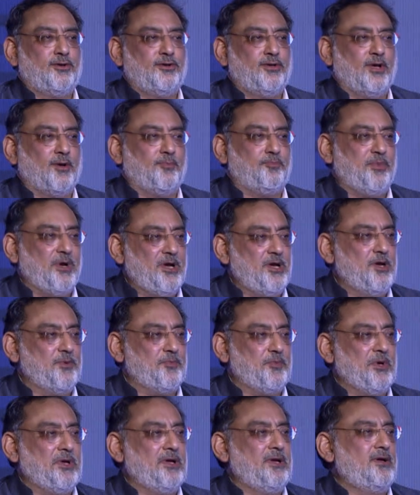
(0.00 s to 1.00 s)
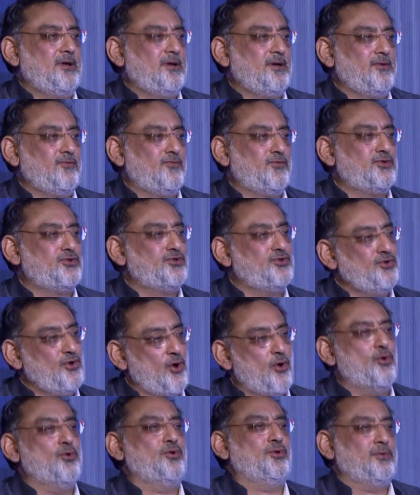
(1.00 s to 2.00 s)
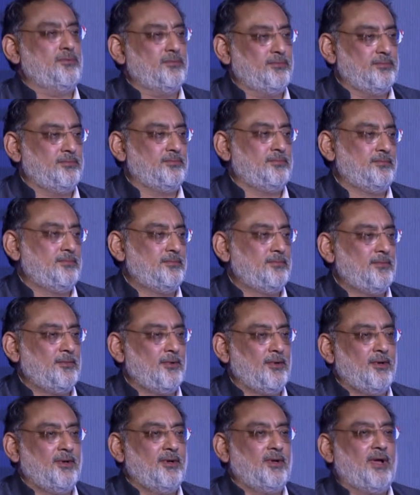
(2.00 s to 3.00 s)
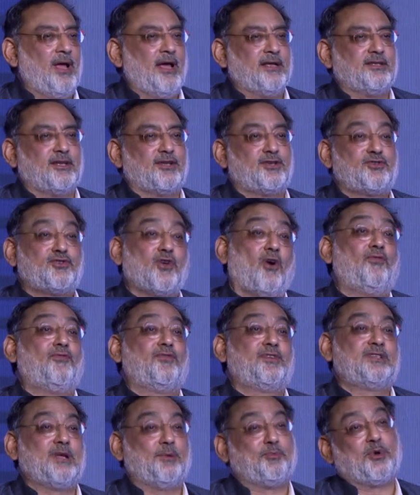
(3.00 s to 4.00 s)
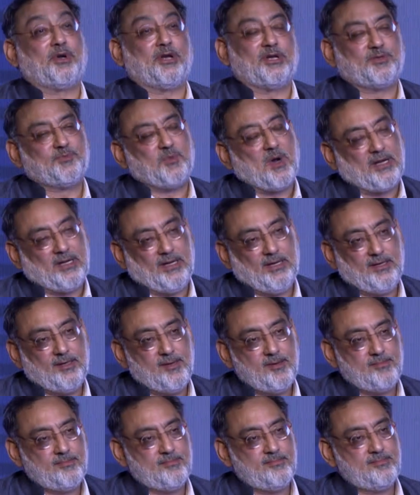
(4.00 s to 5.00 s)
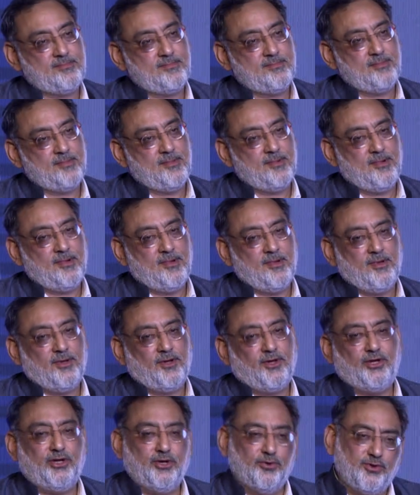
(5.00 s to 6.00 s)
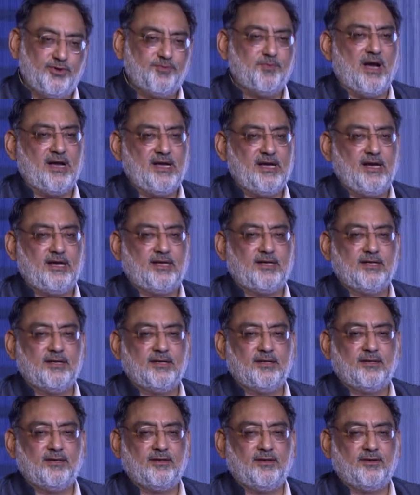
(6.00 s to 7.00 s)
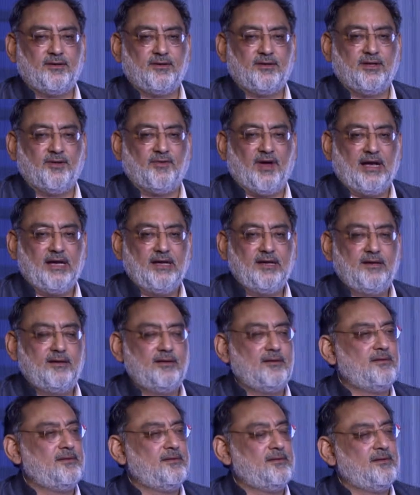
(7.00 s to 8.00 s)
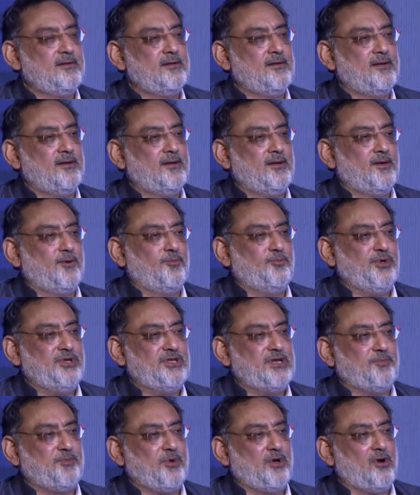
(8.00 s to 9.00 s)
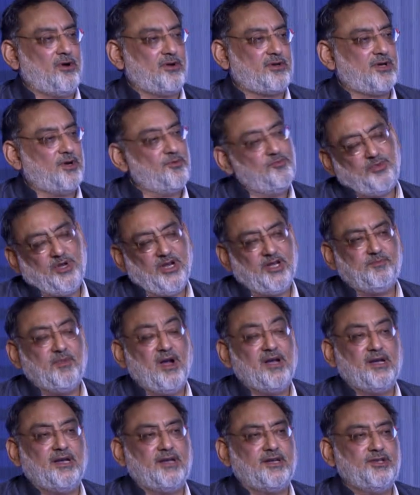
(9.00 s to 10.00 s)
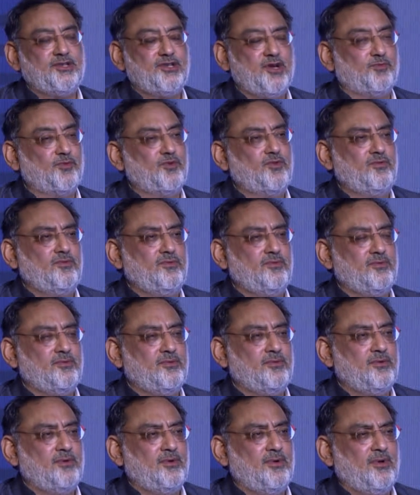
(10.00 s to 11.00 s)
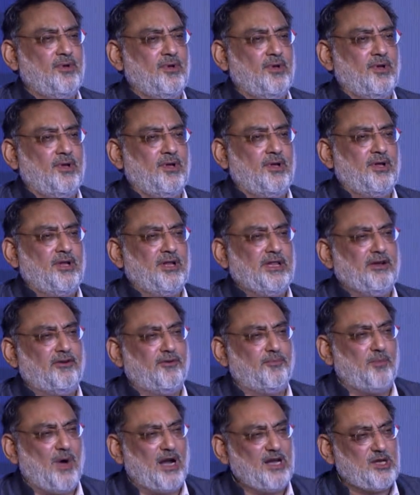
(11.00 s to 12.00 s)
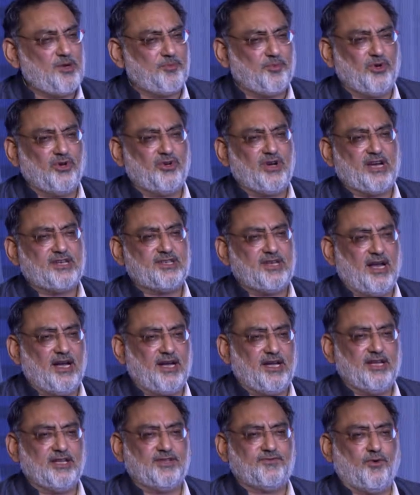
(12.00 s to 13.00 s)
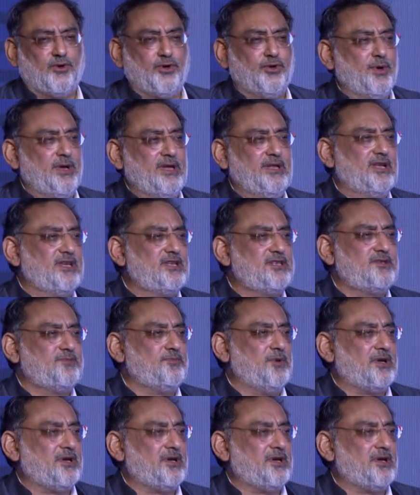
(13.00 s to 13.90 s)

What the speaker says: The PDP was known as a soft separatist party. Huge mandate in the valley. BJP got complete mandate in Jammu. There were multiple rationalities for doing this,